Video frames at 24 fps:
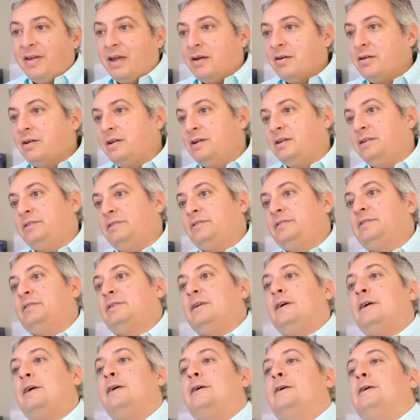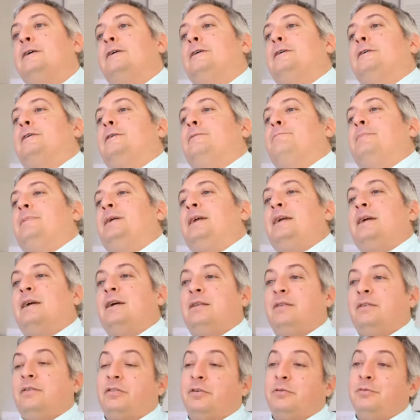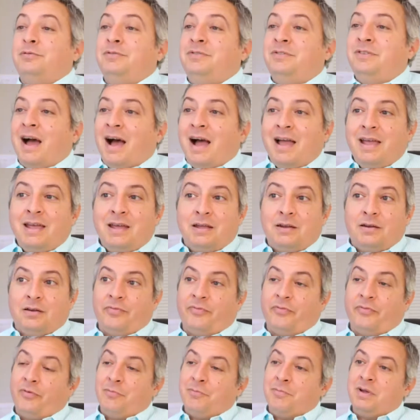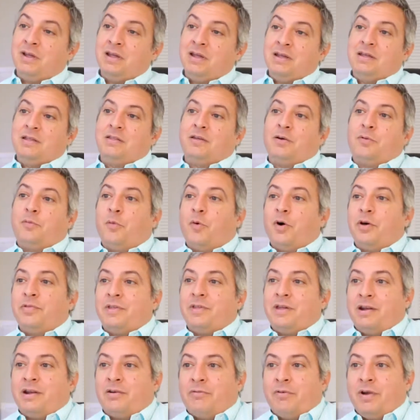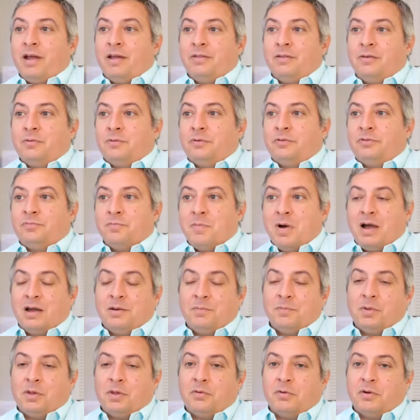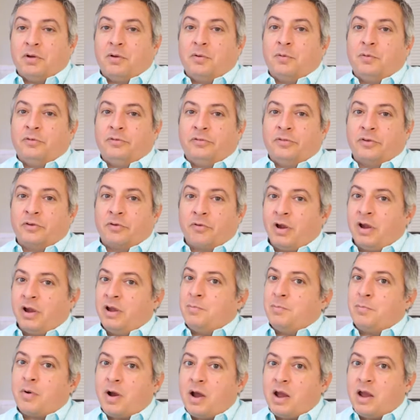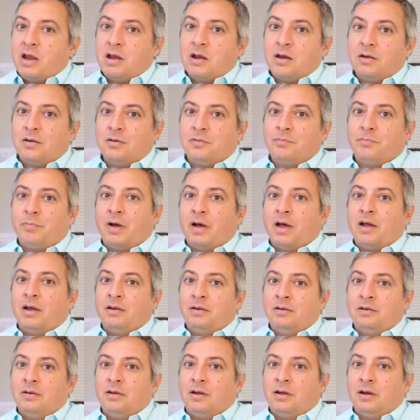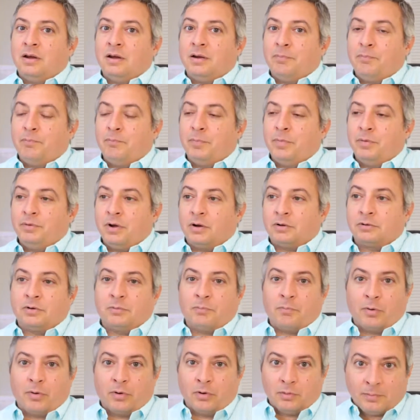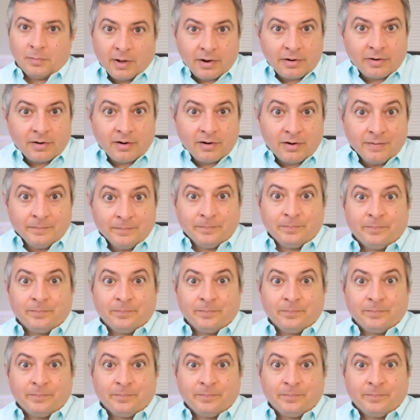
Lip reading: areas? Oh, man. So diet, for me, the one that I read that was mind-blowing was The Green Brain by Dr. Perlmutter.